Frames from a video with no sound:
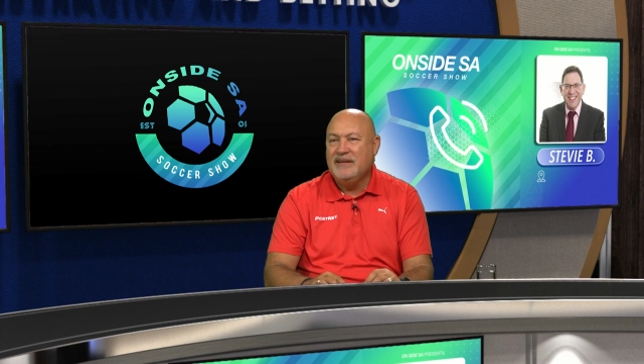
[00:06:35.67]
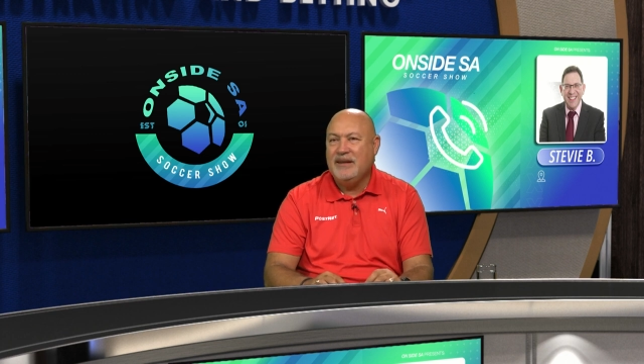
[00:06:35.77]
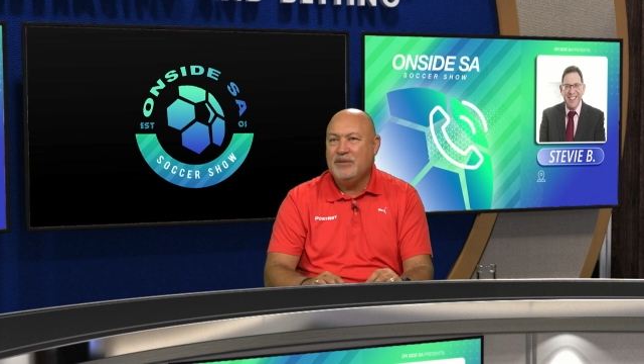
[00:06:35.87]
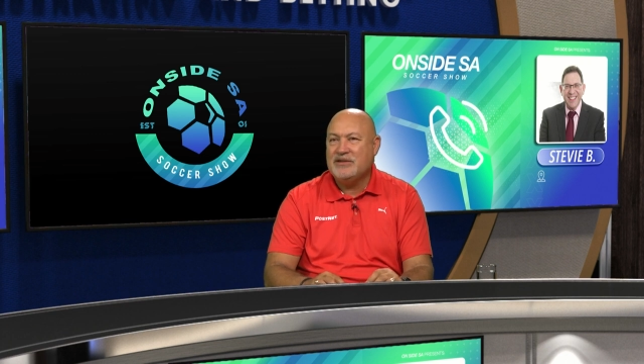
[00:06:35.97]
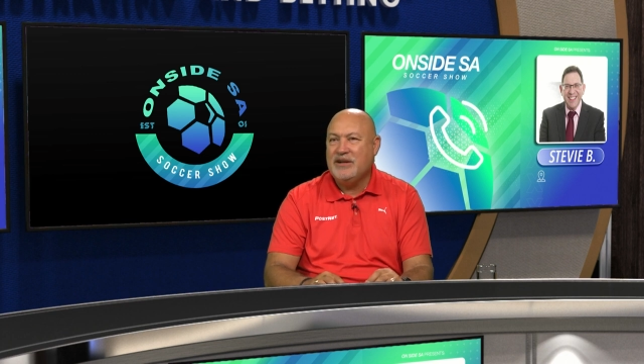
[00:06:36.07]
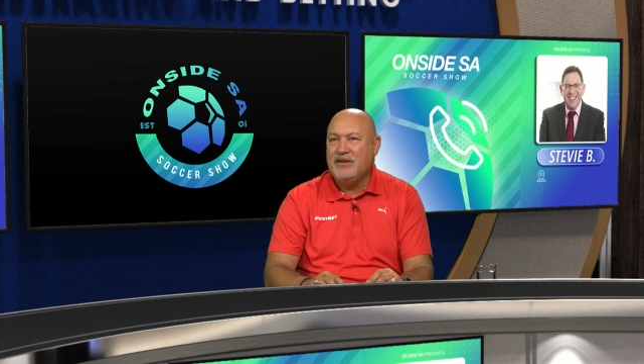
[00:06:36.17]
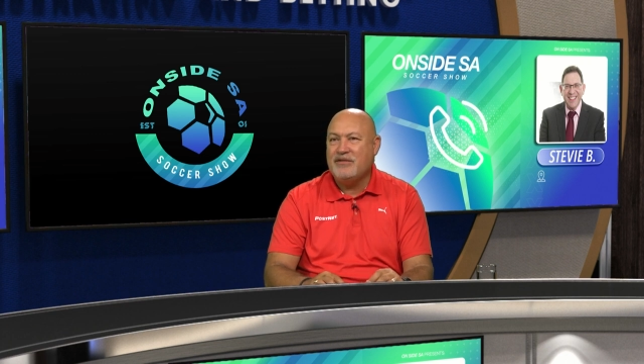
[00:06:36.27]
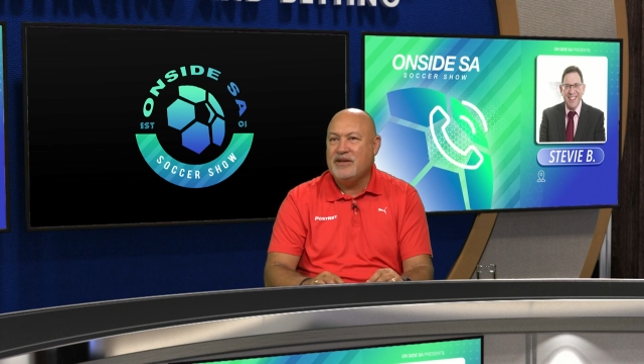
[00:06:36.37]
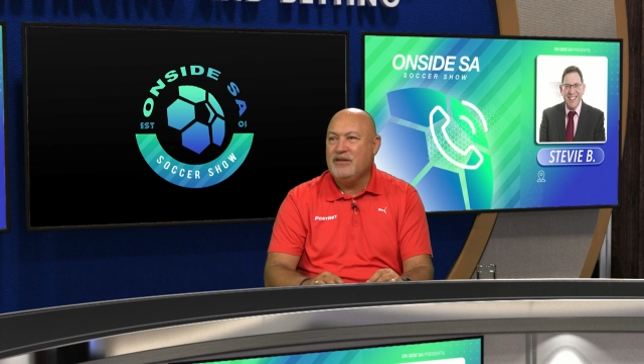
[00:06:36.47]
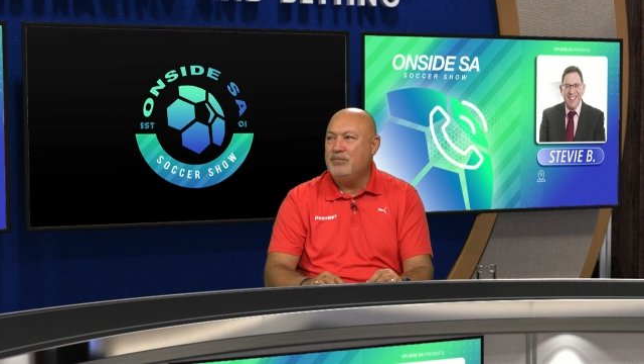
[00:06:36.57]
There was no
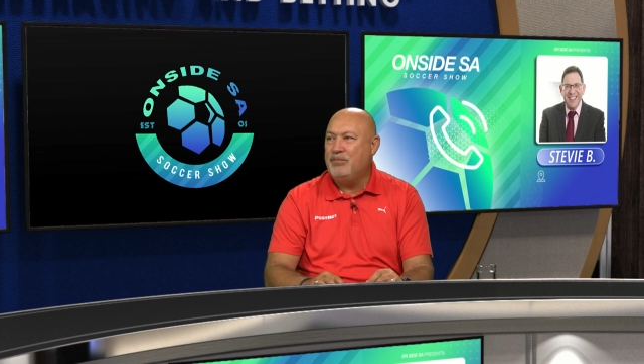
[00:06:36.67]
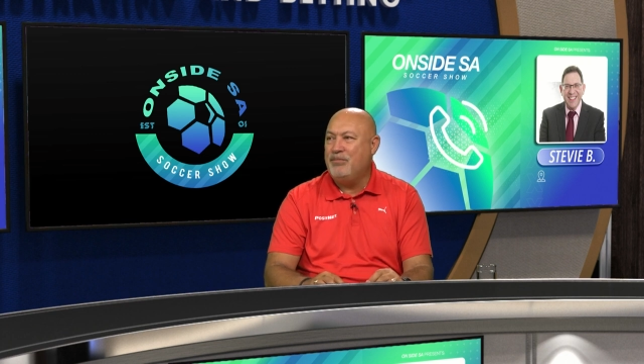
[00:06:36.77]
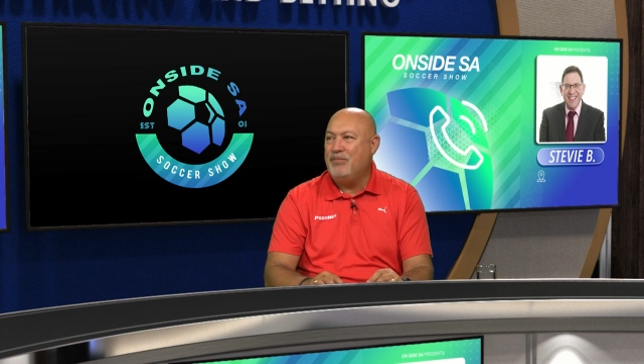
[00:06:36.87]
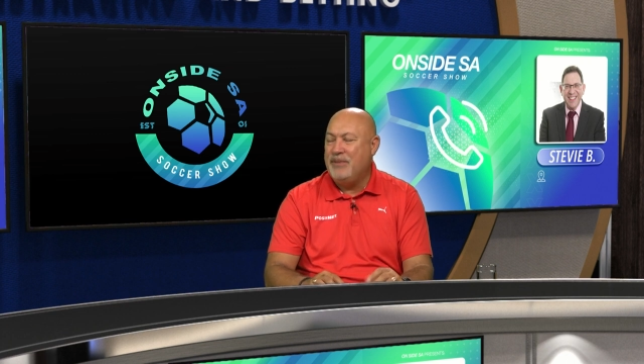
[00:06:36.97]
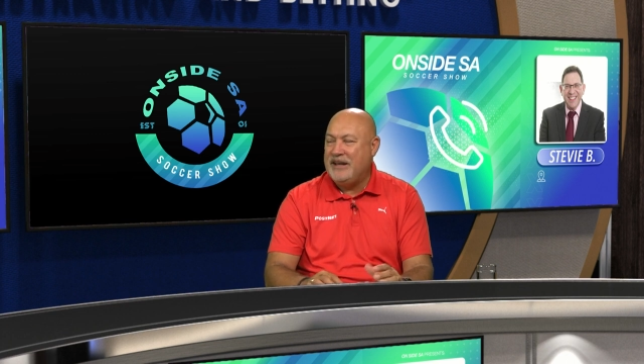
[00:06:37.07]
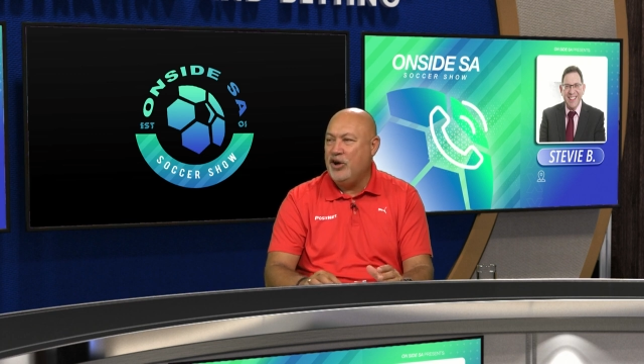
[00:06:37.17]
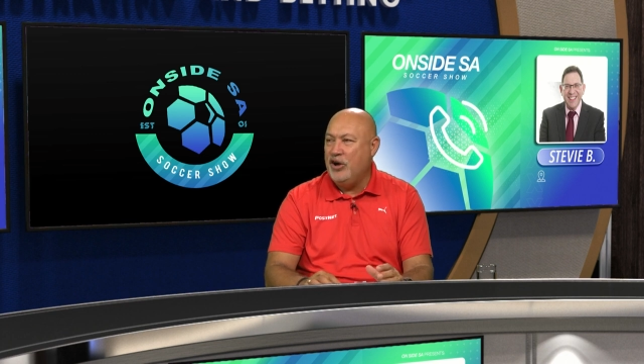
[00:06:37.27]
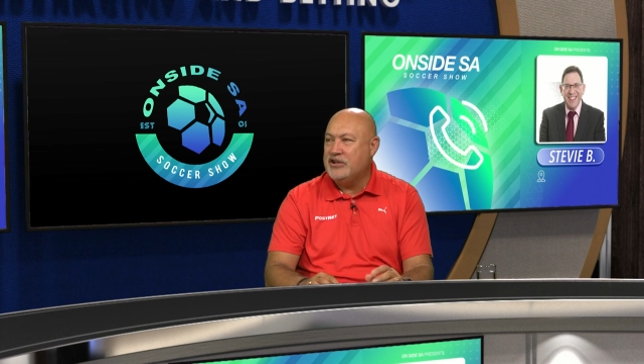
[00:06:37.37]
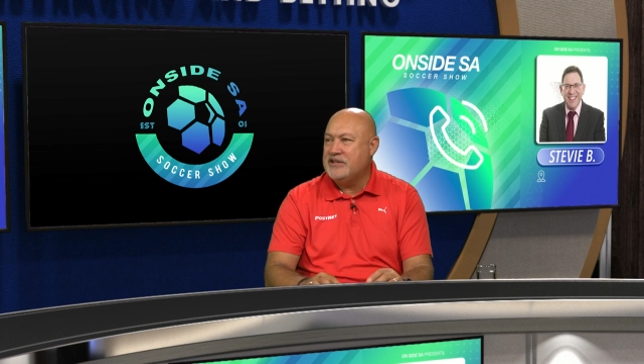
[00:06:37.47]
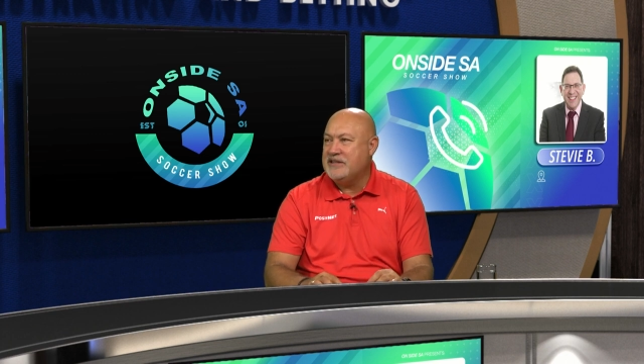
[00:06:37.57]
real big
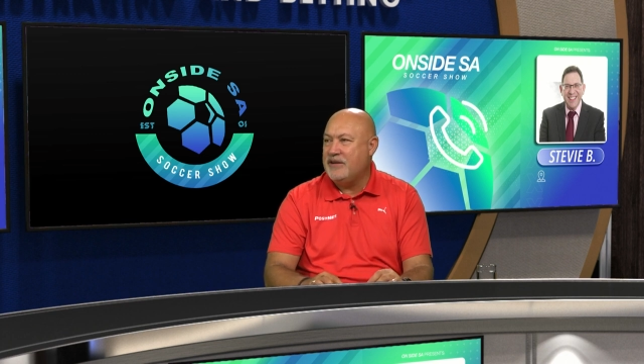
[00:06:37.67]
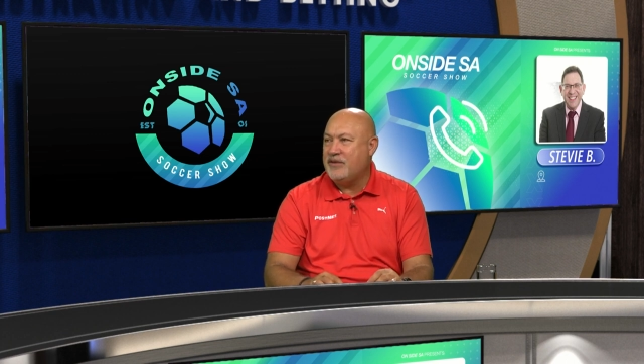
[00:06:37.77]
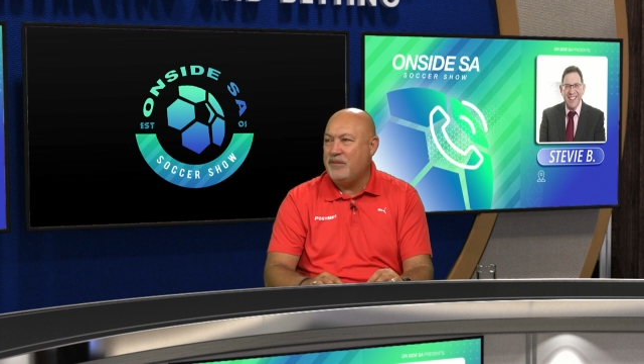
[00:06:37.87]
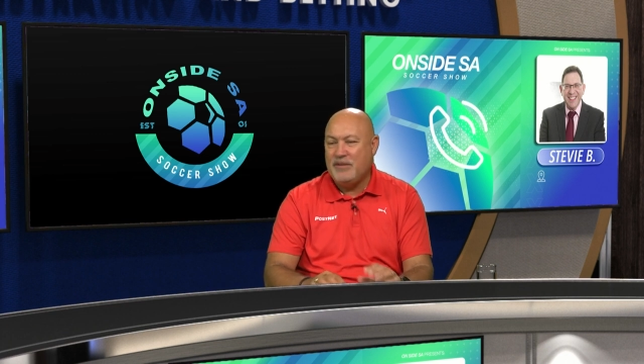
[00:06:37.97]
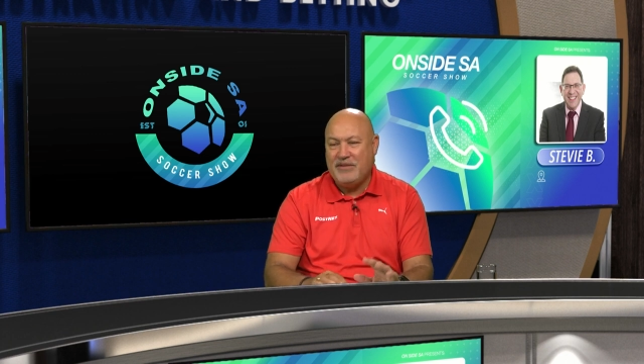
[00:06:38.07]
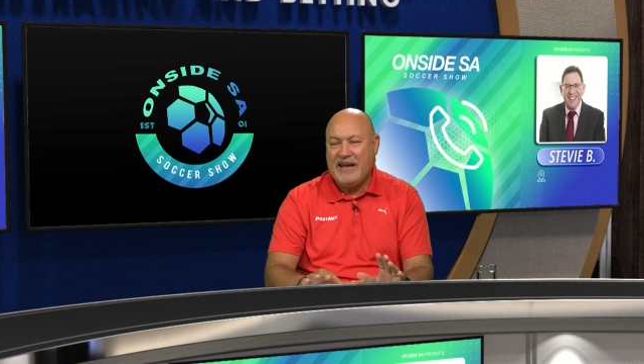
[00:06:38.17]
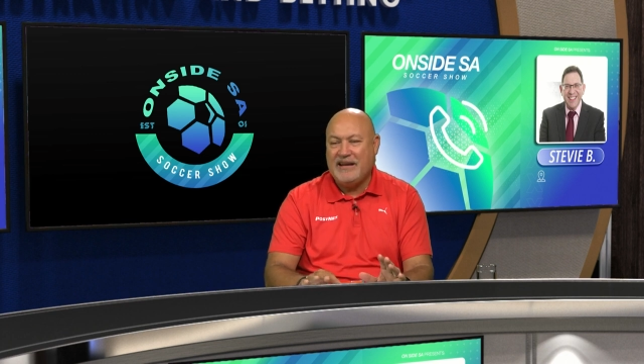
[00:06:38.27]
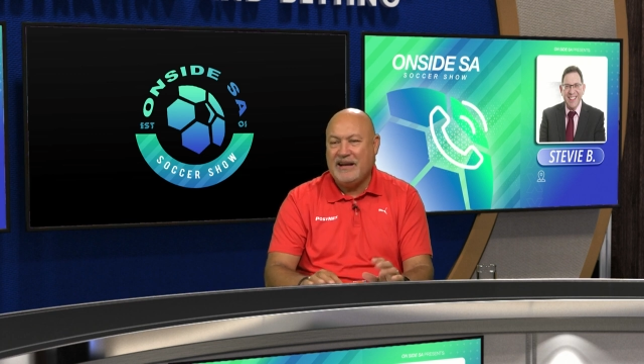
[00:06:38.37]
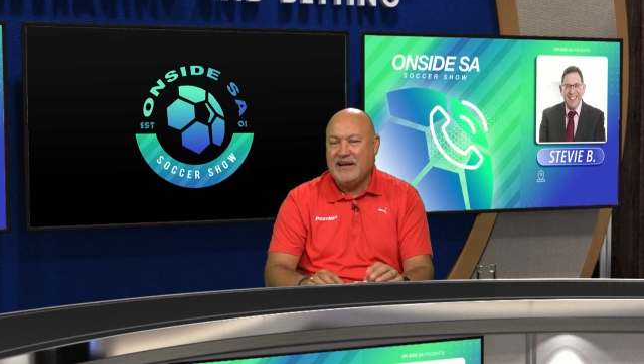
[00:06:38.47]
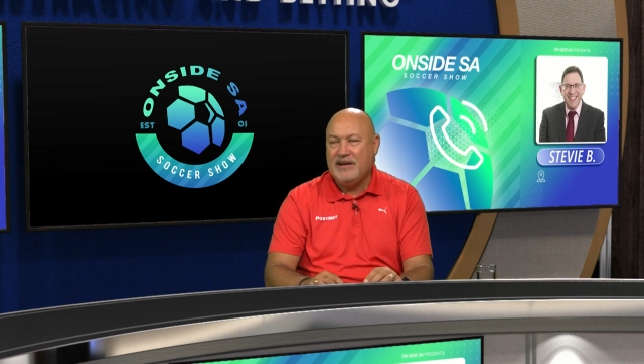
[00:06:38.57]
urgency from them. They
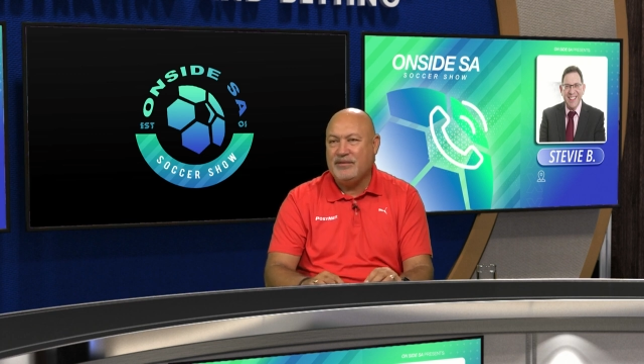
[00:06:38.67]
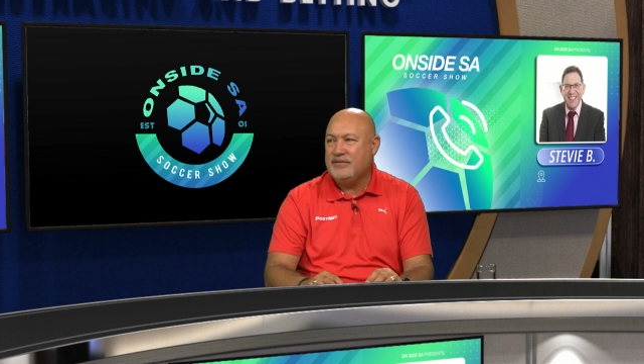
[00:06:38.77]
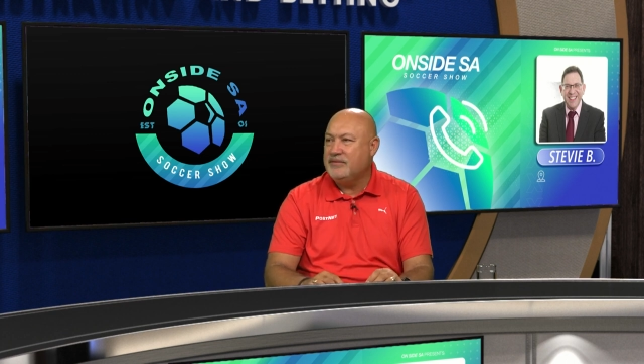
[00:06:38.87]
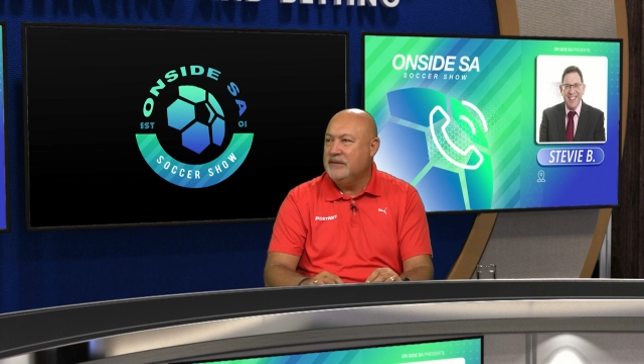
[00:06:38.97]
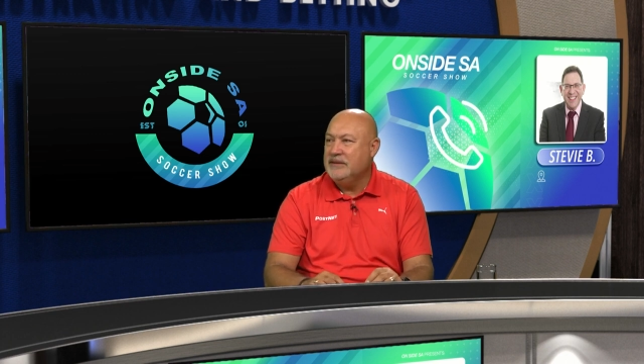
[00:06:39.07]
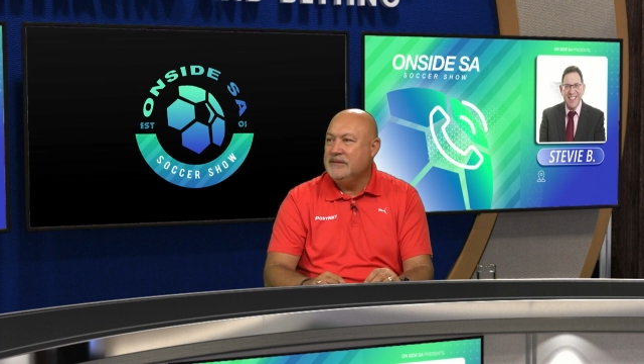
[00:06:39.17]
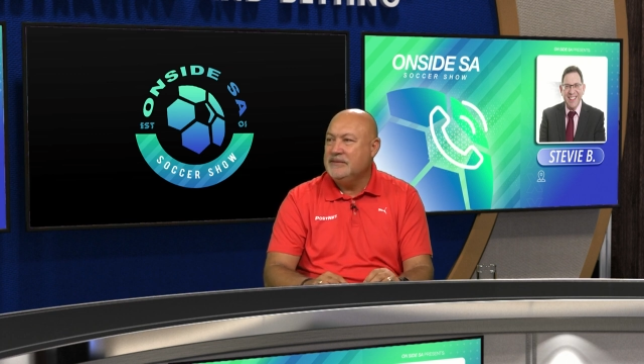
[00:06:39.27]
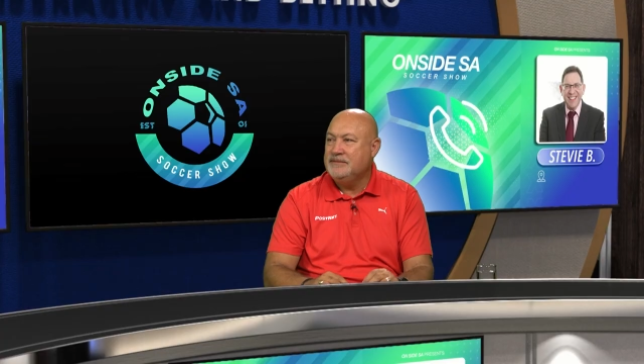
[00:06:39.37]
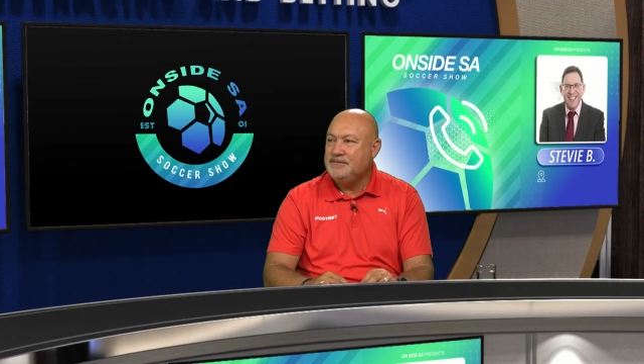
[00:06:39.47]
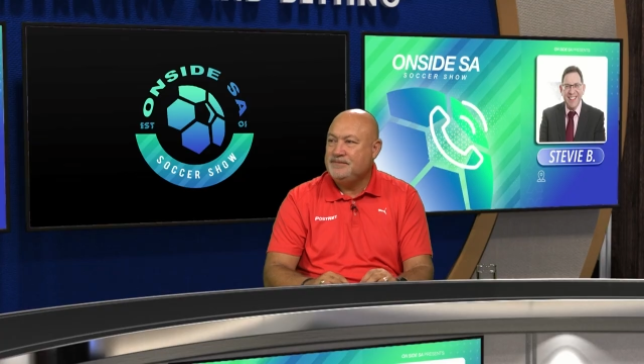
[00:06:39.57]
had done enough.
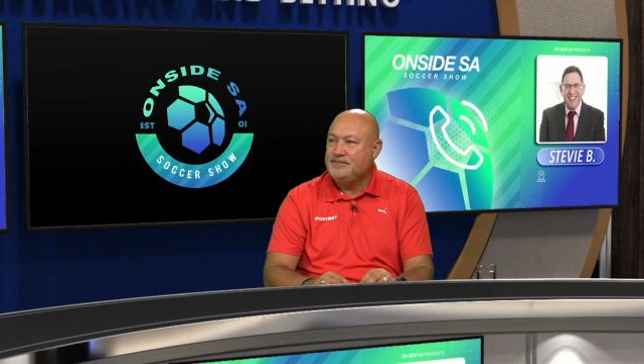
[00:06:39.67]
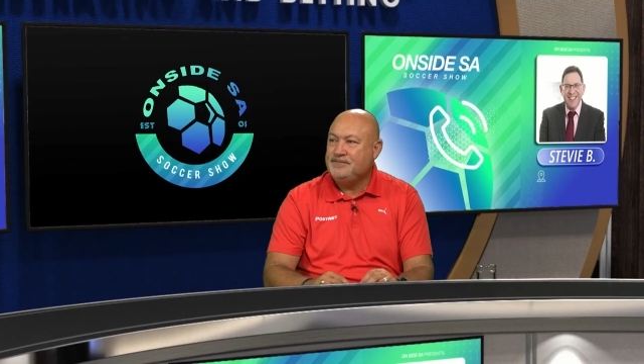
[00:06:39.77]
Yeah. Well,